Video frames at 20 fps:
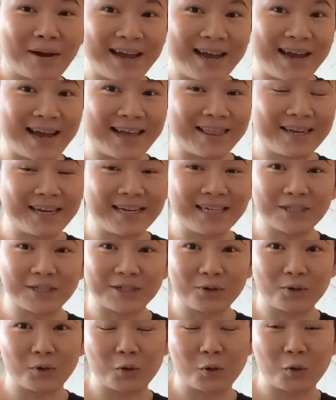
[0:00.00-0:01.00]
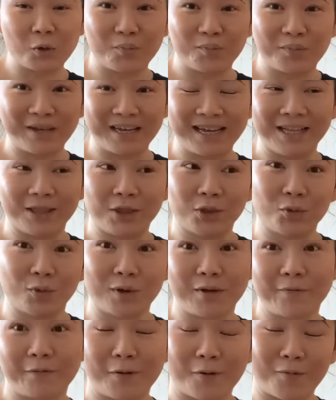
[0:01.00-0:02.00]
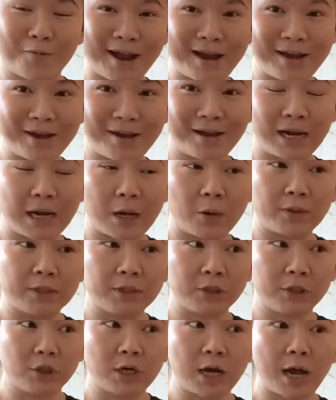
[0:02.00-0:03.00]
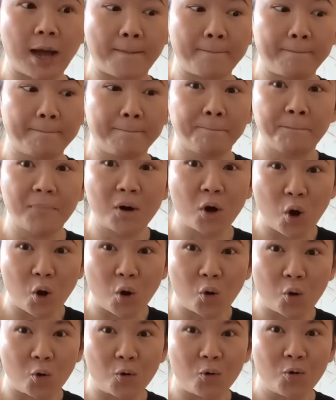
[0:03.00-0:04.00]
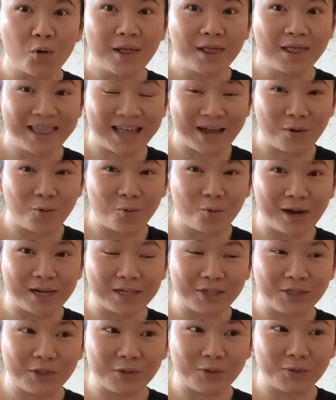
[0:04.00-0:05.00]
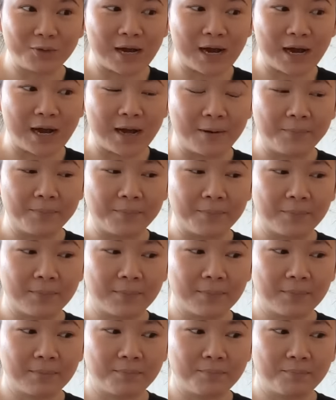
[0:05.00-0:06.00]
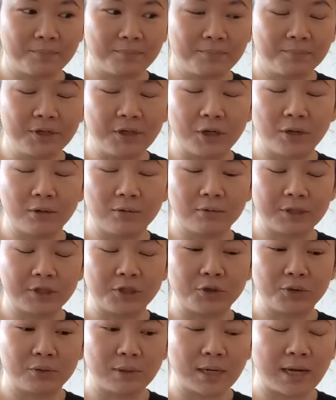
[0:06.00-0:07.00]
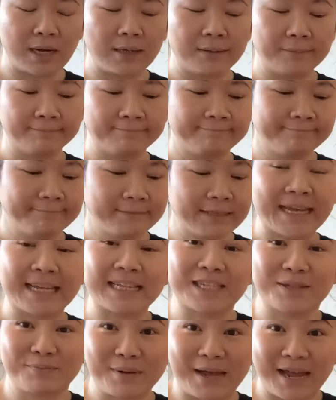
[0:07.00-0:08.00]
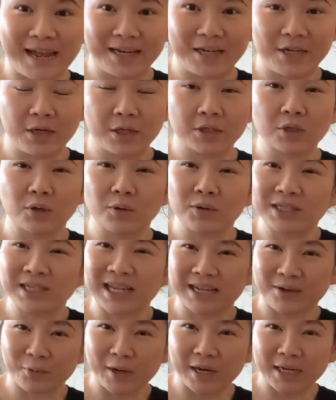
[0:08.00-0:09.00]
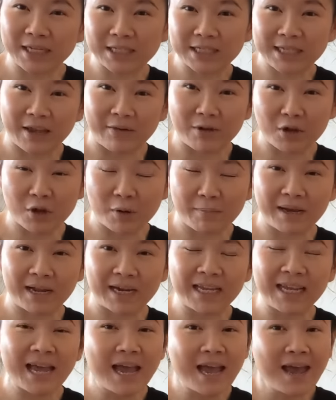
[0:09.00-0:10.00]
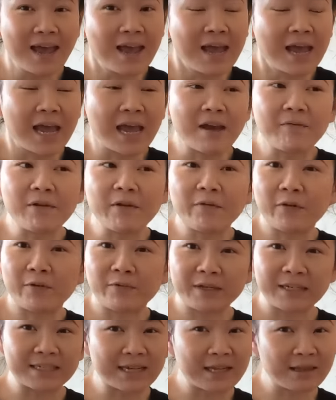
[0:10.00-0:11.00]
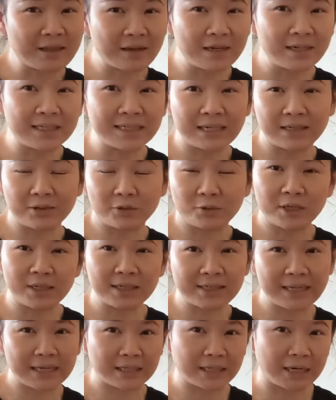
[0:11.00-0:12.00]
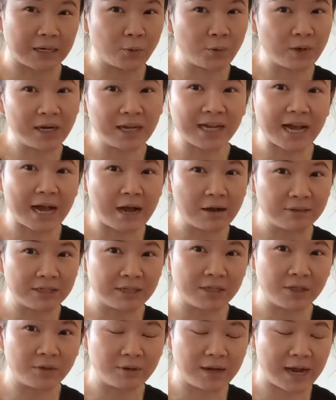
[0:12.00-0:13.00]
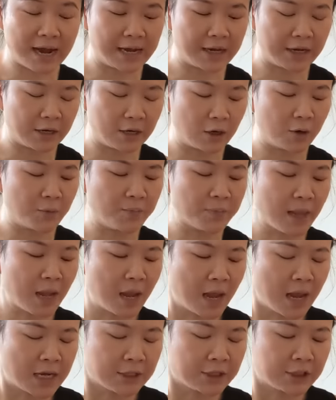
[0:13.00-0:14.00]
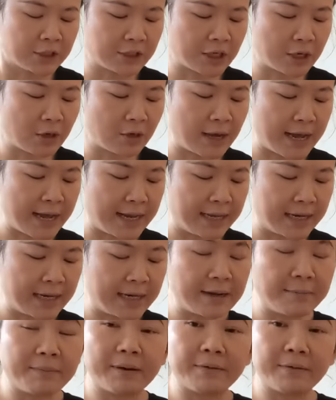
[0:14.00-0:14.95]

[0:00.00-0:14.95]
but ethnic store could be three for one dollar, which you got more than what you, um, you know, what you um, can spend, you know? So it's like really saving your money every 50 cents, 30 cents, 20 cents, like really counting you guys, you know. So, and then